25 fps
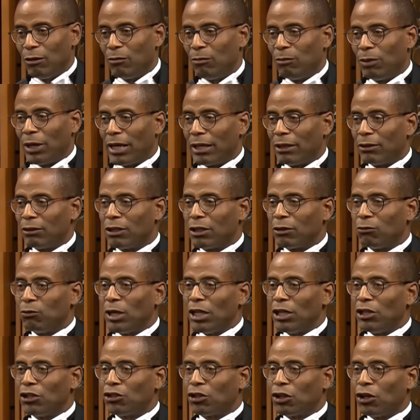But
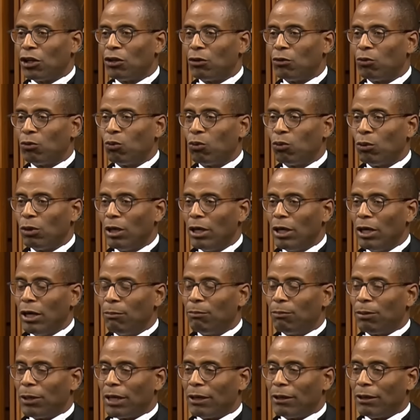we should
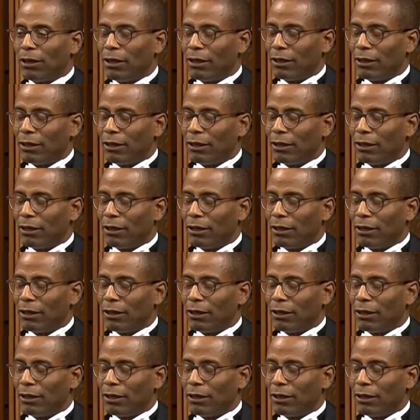be.